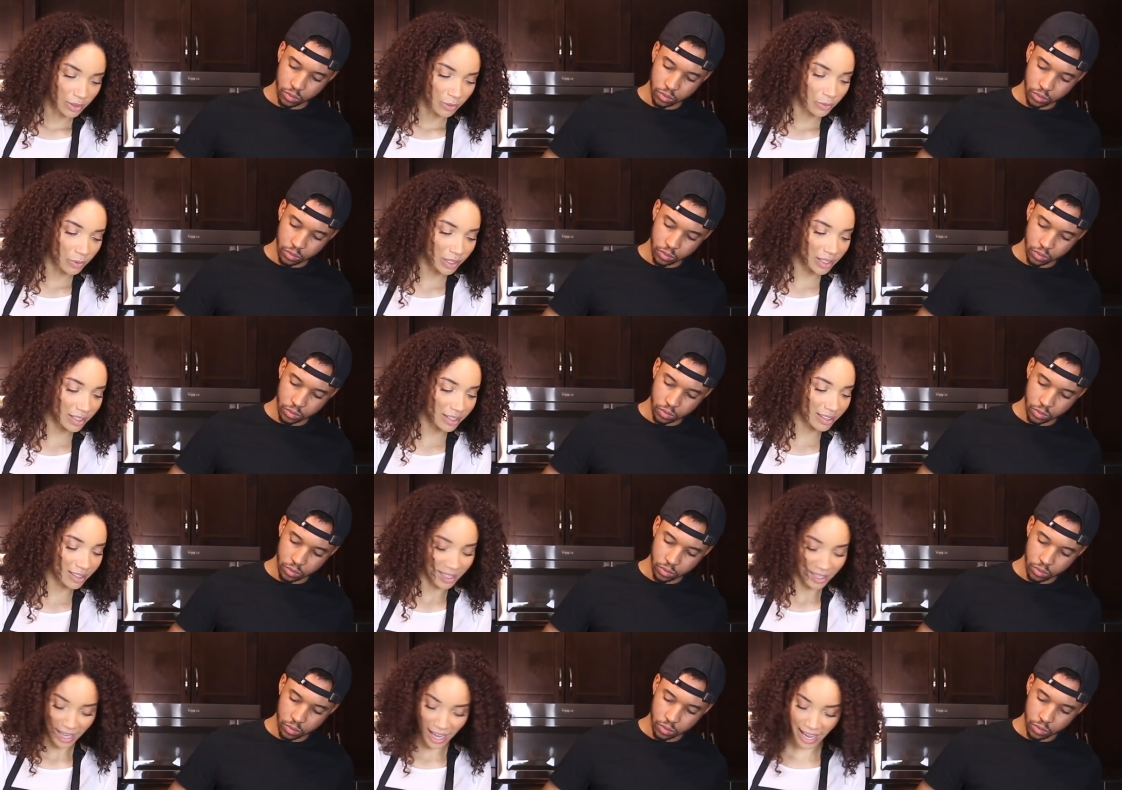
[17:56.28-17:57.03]
Speaker 1: What,
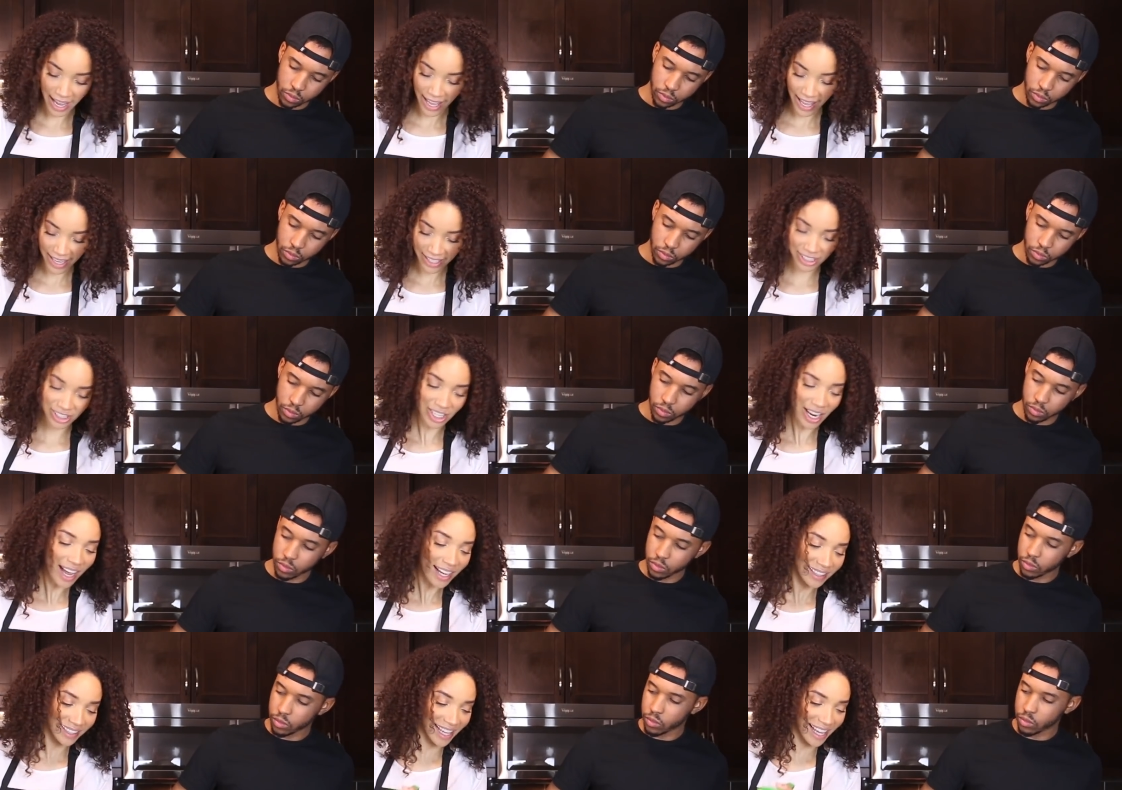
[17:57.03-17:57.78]
I had a
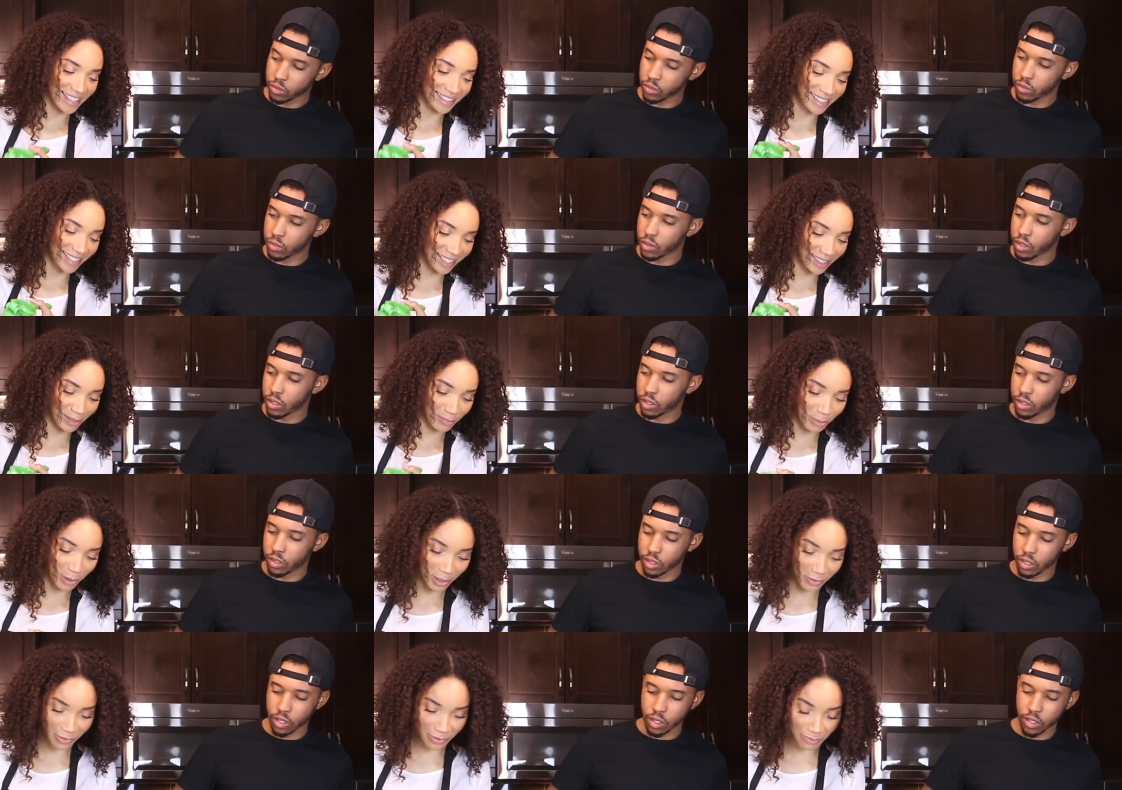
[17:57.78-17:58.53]
shot glass to get the
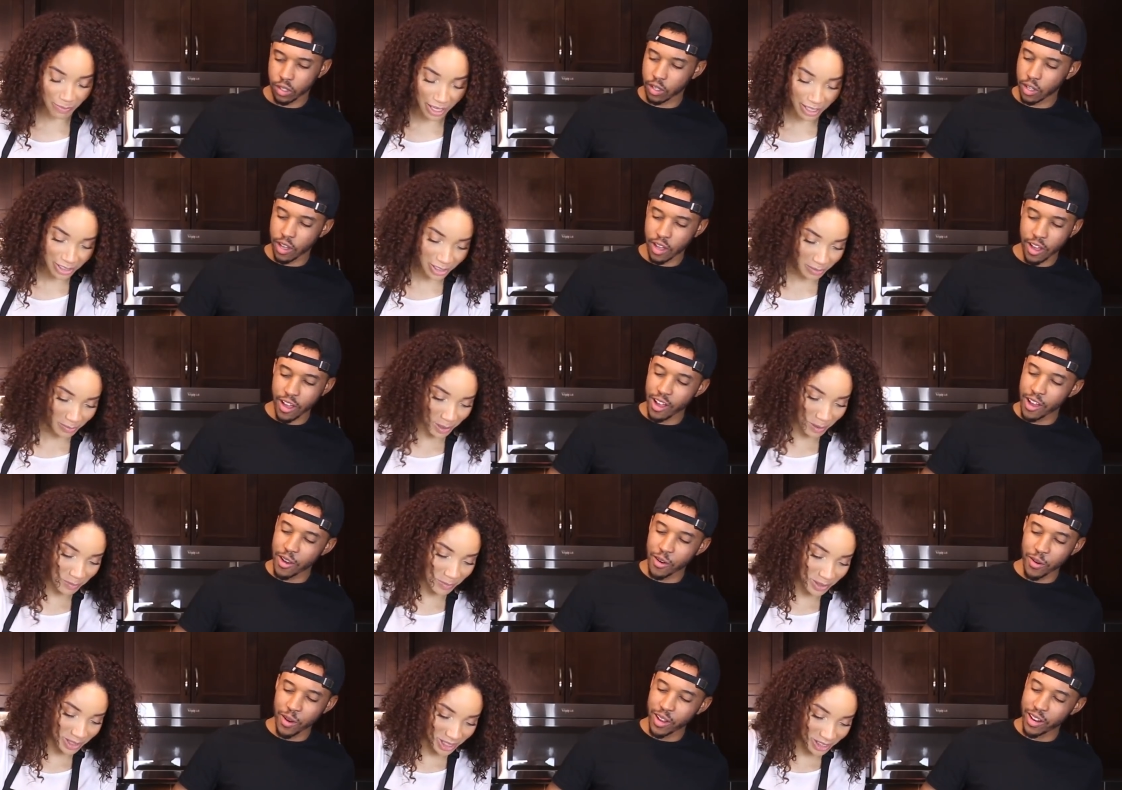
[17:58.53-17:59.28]
perfect
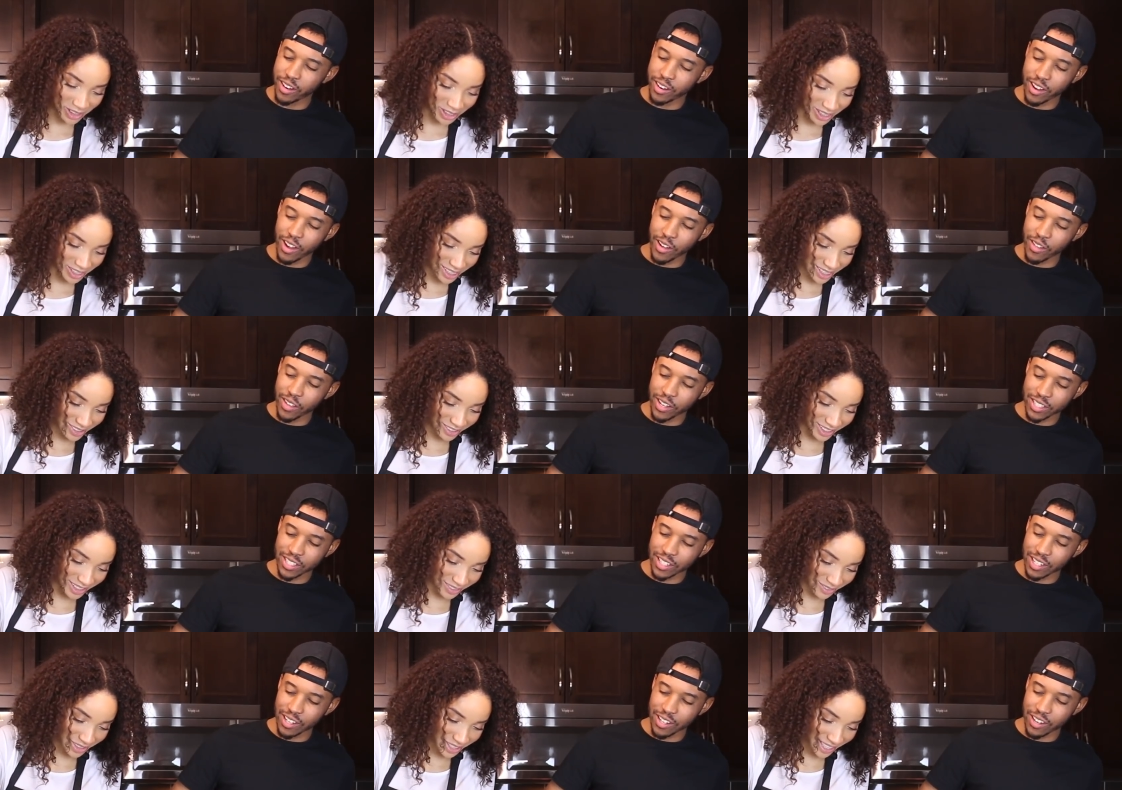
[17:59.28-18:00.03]
Speaker 2: measurement, no, but we, you no, just
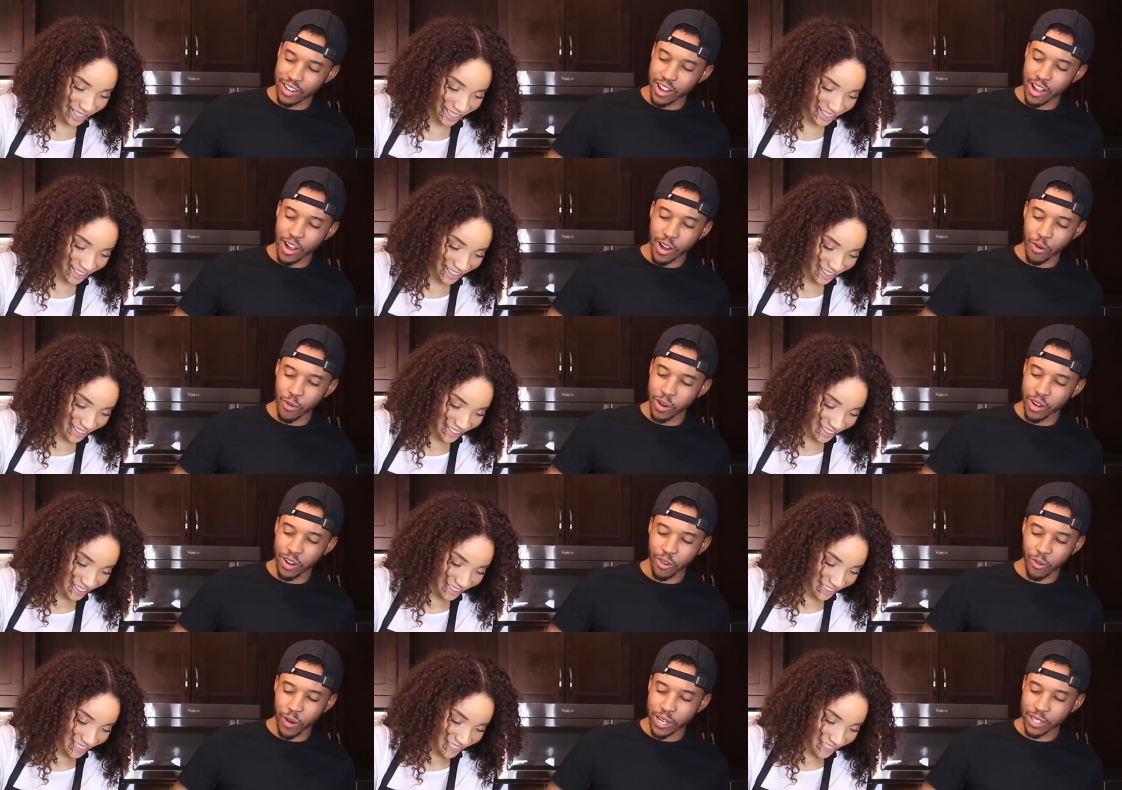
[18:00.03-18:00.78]
want to be no,
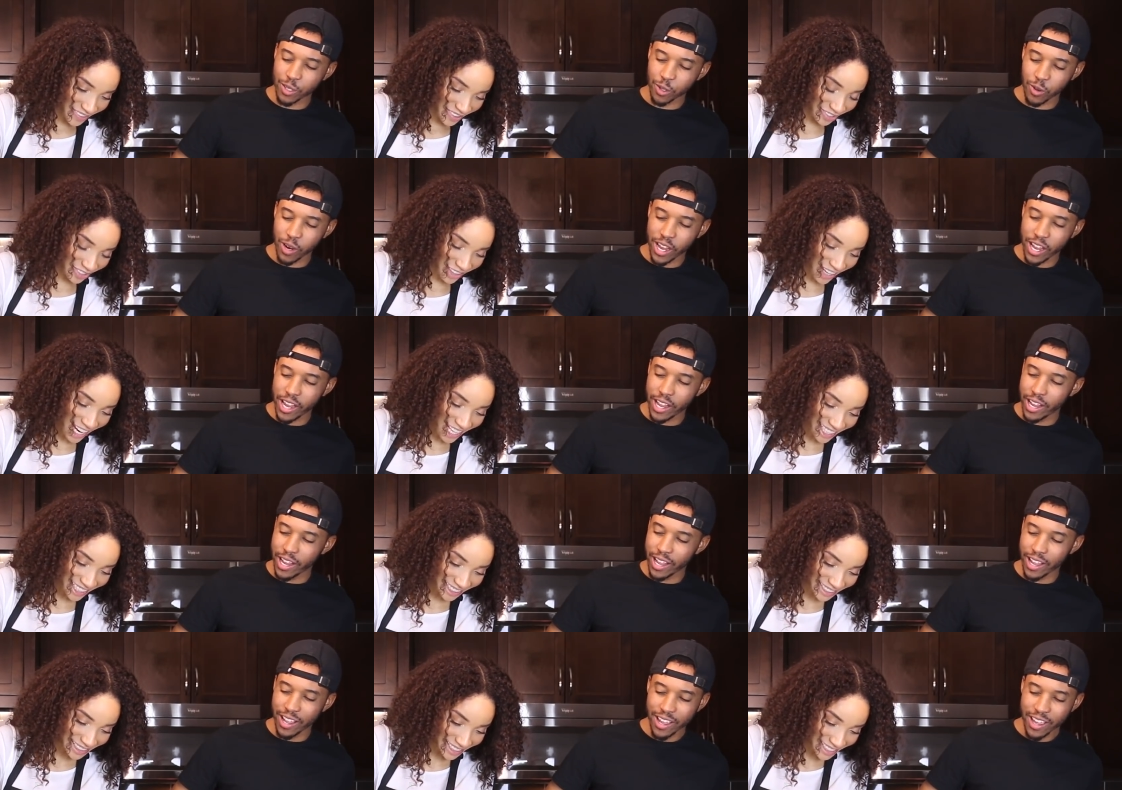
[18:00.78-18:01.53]
we're gonna Rachel Ray.
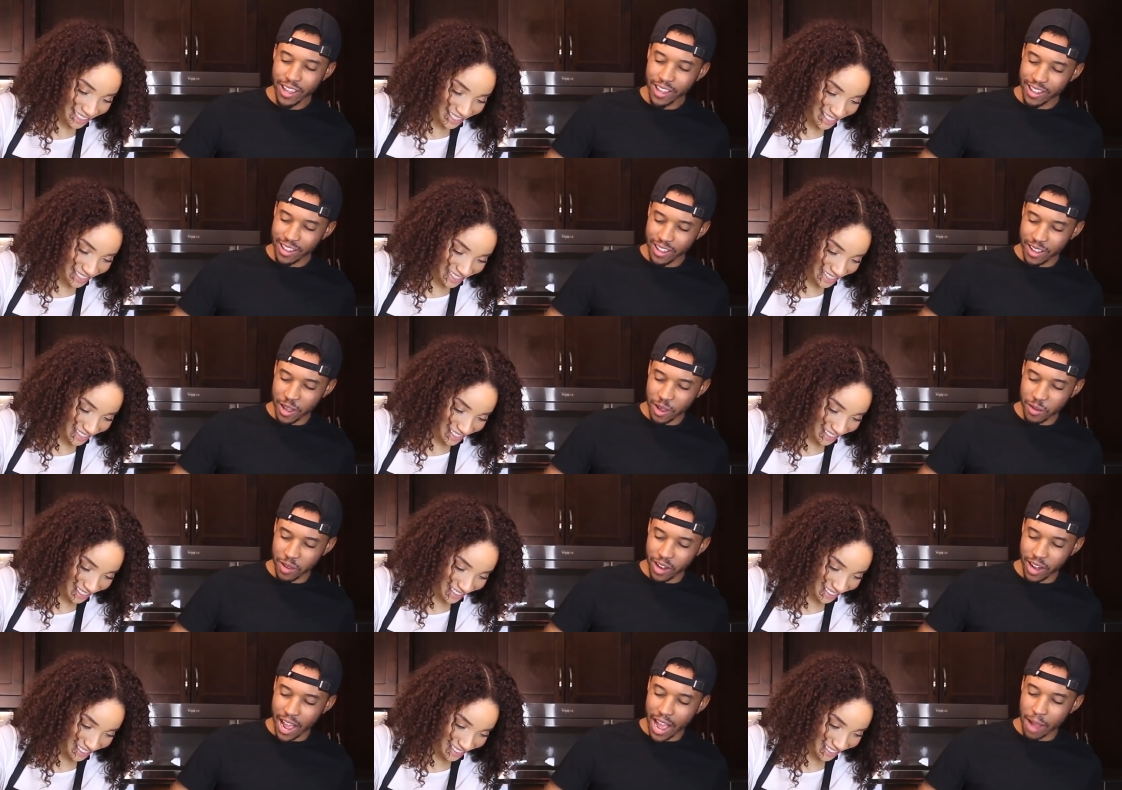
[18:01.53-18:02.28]
Reckless.
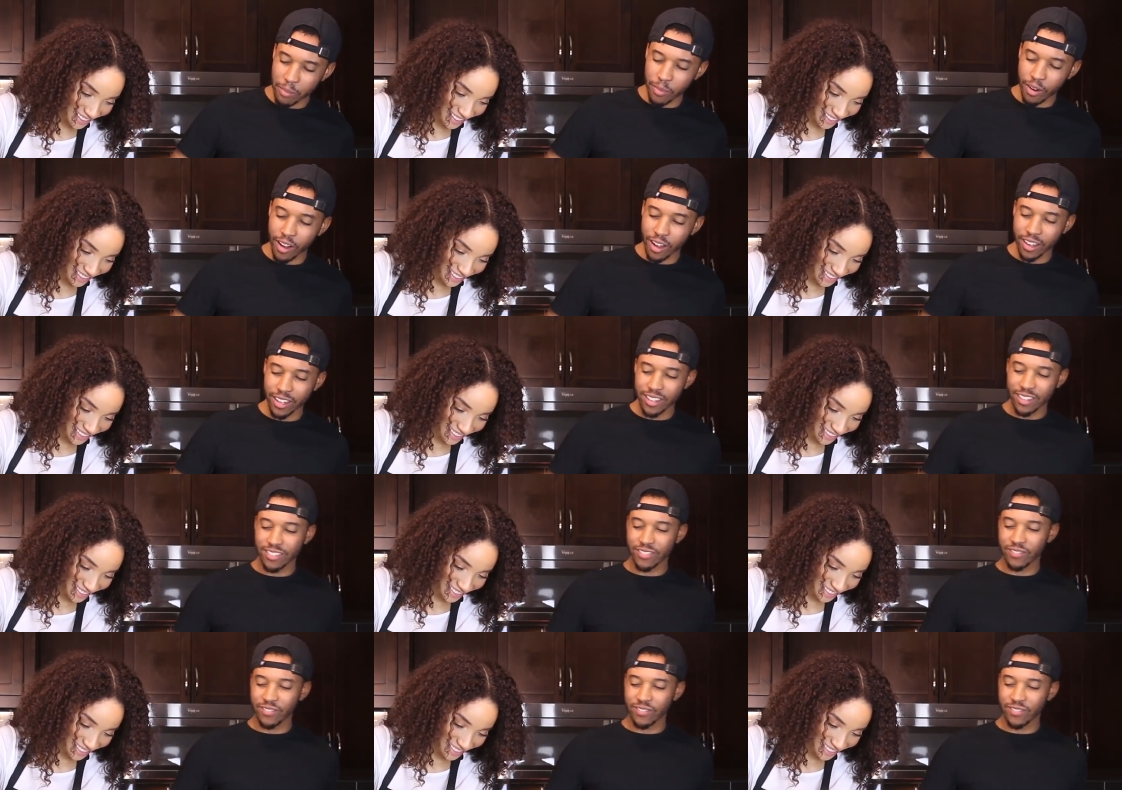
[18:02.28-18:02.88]
Yep, and eyeball it.